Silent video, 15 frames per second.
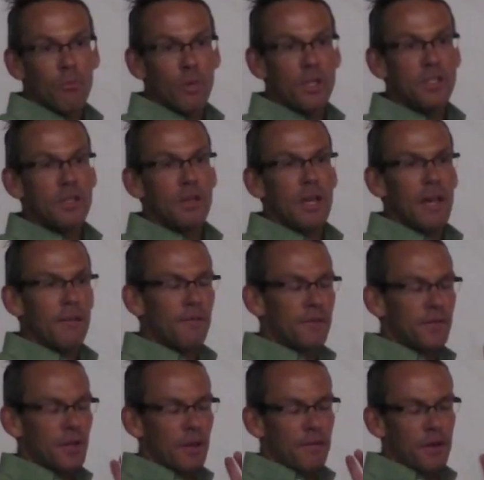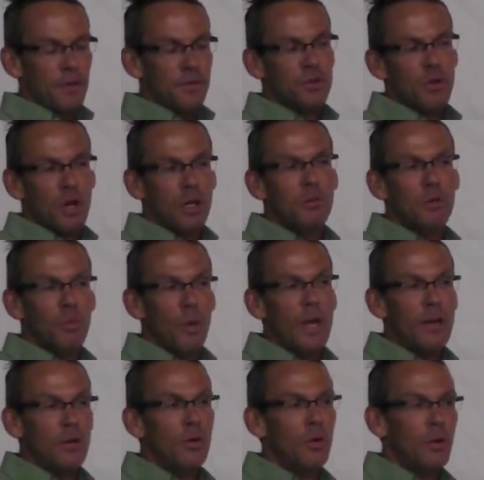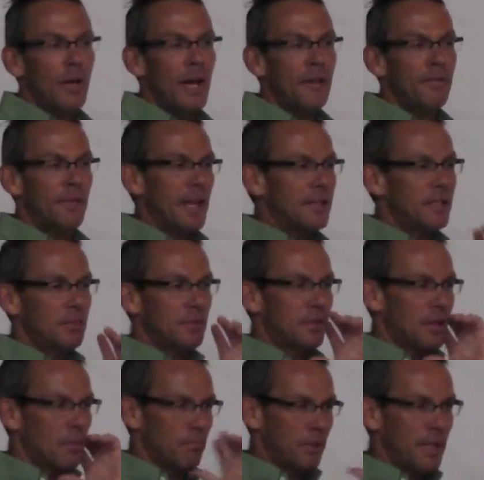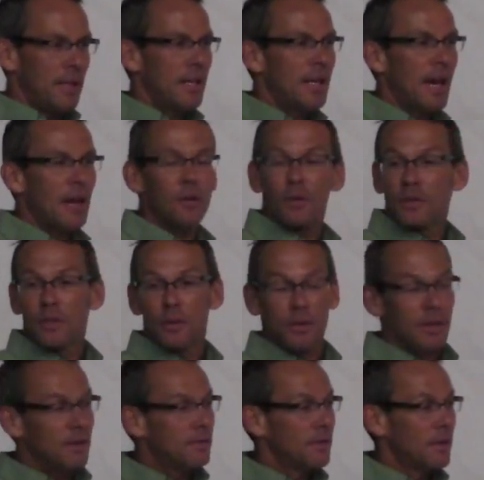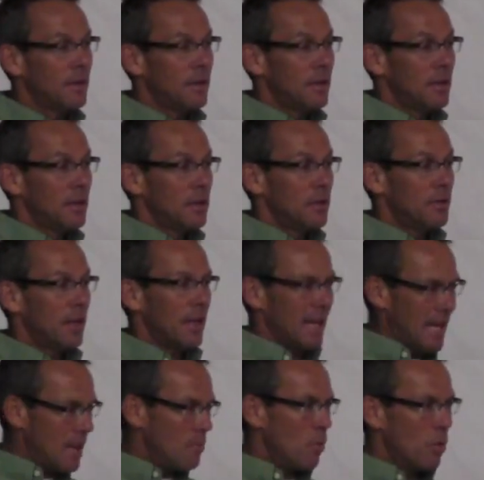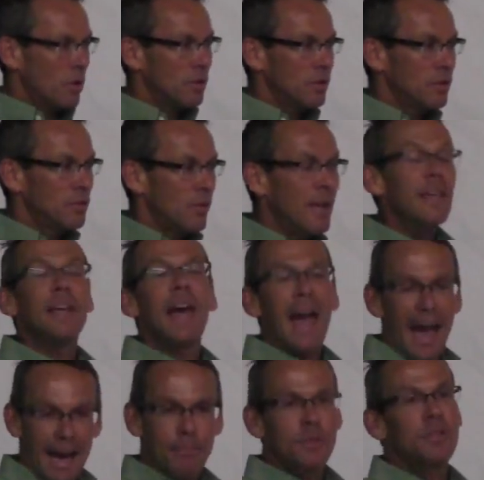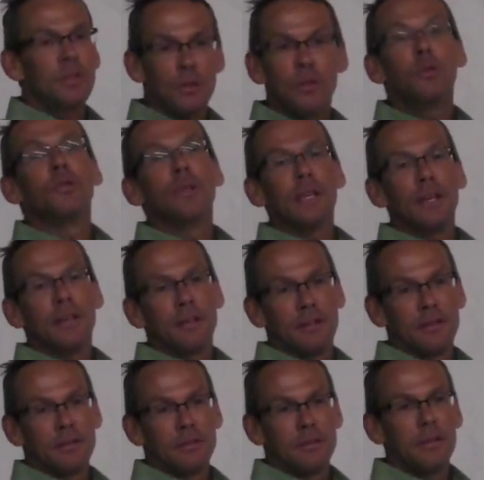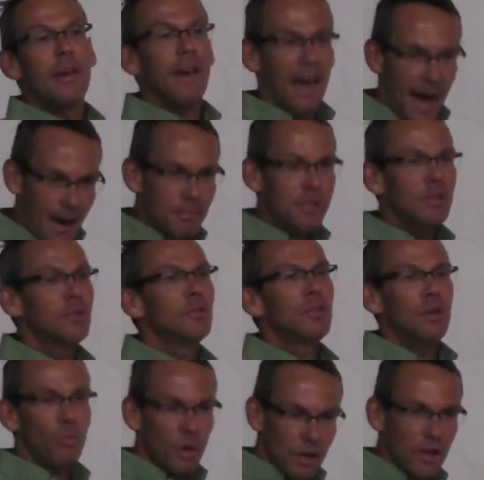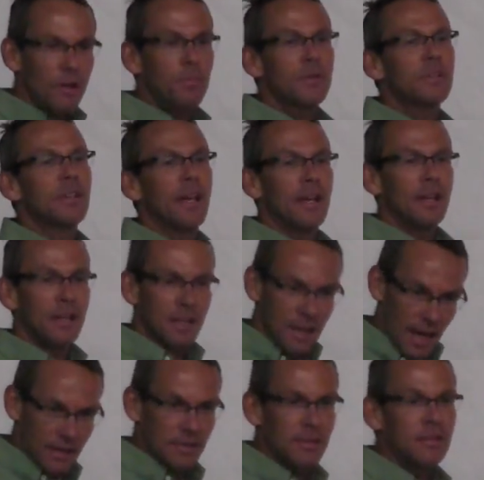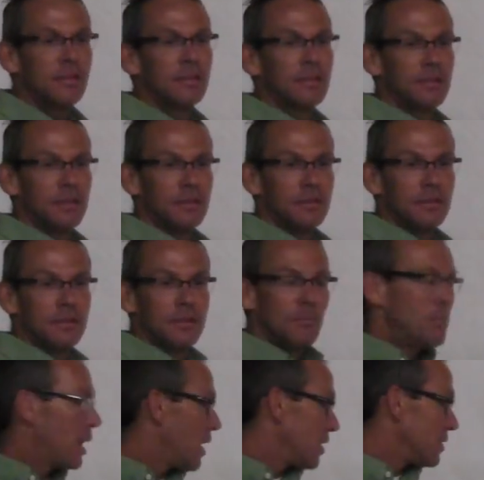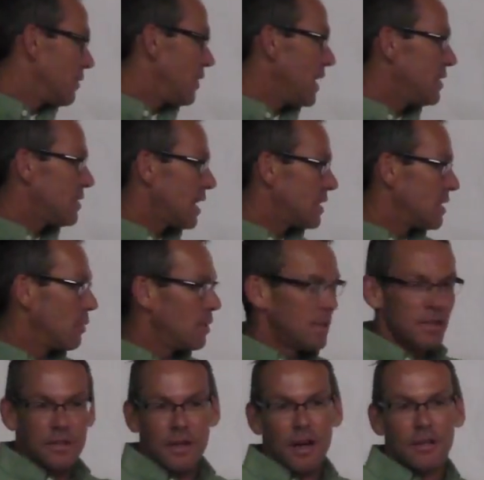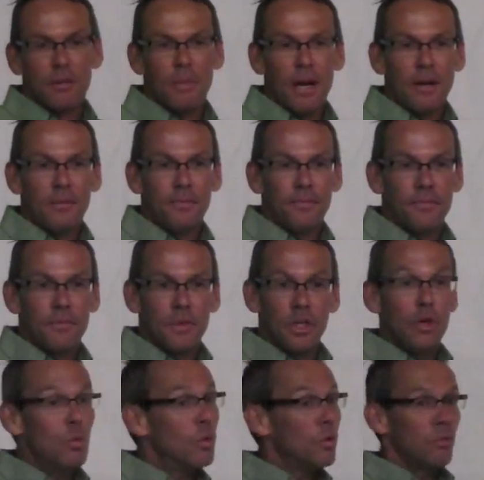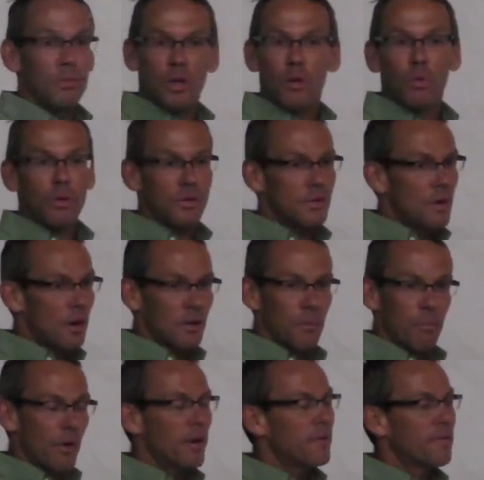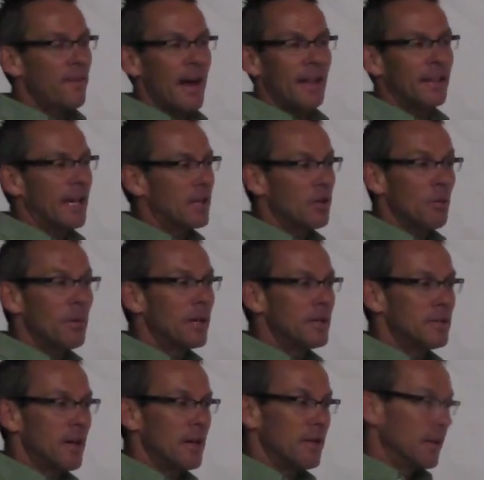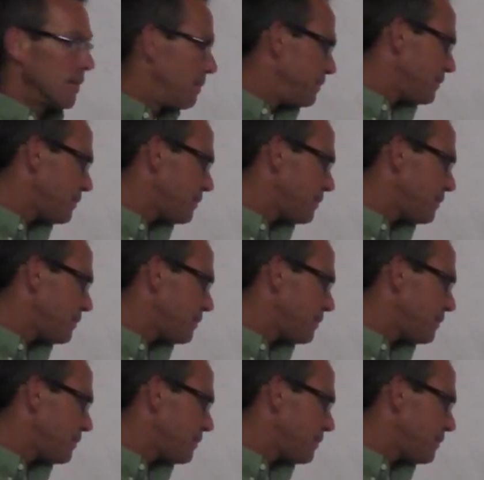Which, if, if you've struggled with weight your whole life, that seems completely counterintuitive. You think eat more and lose weight? Absolutely. Absolutely 100% yes. Because of these things that we just talked about. You will, you will start to burn fat like nobody's other.